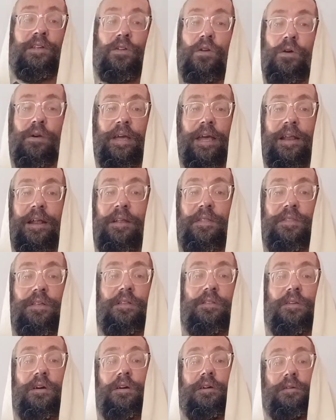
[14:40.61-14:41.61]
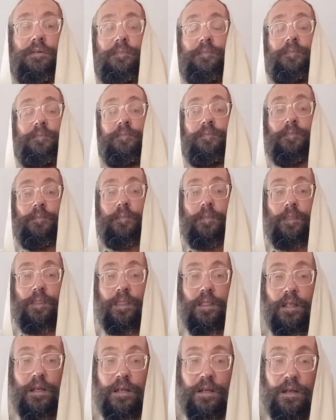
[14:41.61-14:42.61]
you don't get anything done.
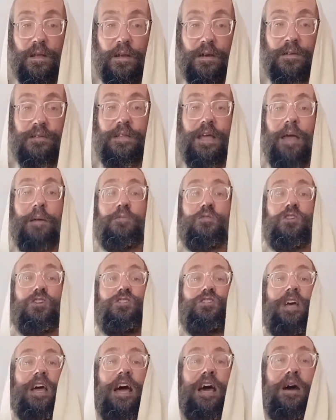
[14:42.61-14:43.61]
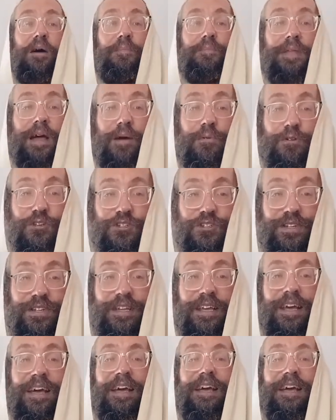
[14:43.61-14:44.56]
The Eibusha should help that we should